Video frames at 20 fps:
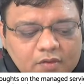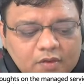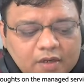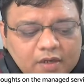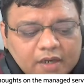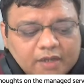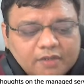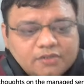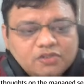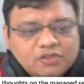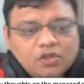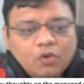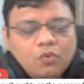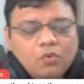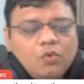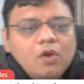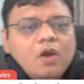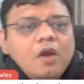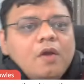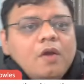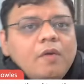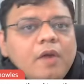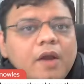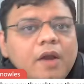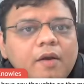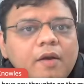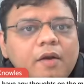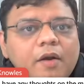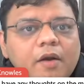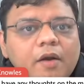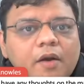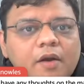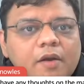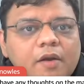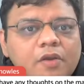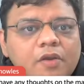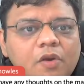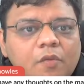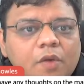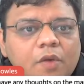Right. So
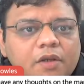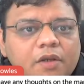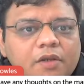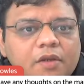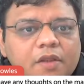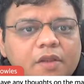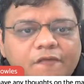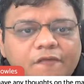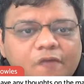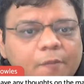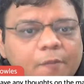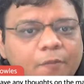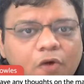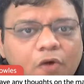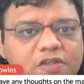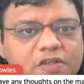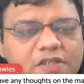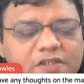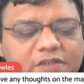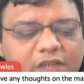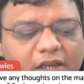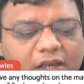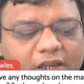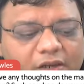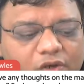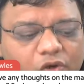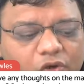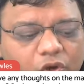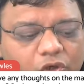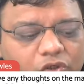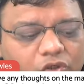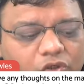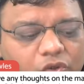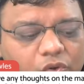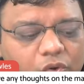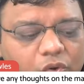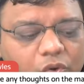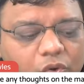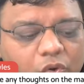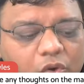what? If your boss is telling not
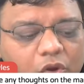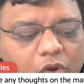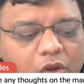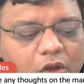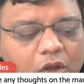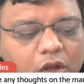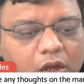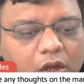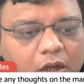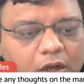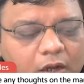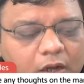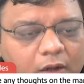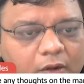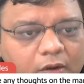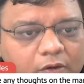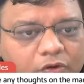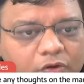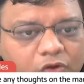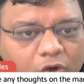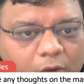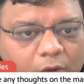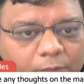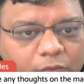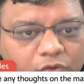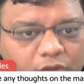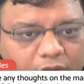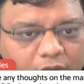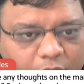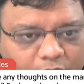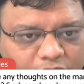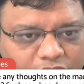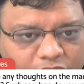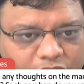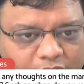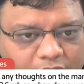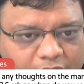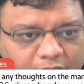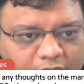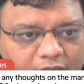to drop you the
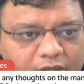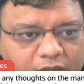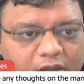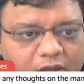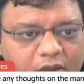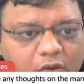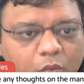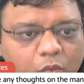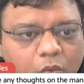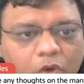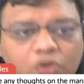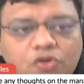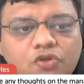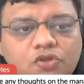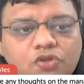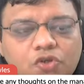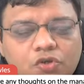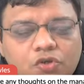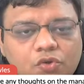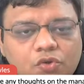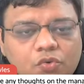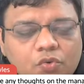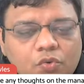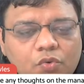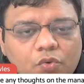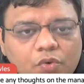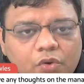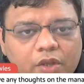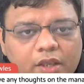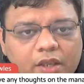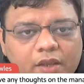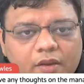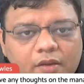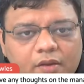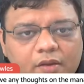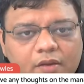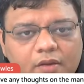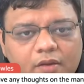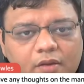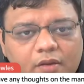question, right? What you should do? Okay.
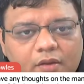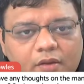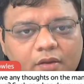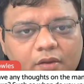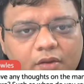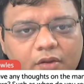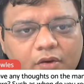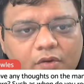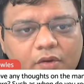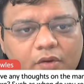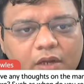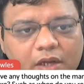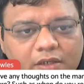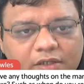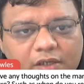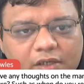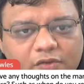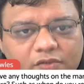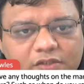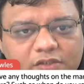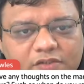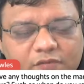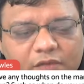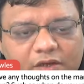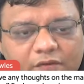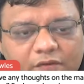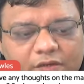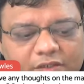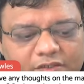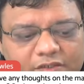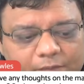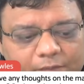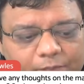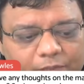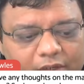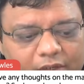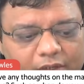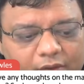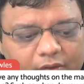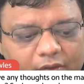I'll tell you this very, very
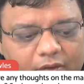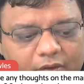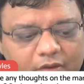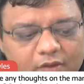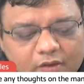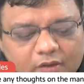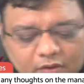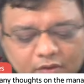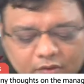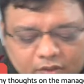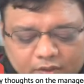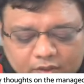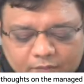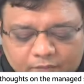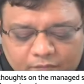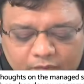simply. Okay.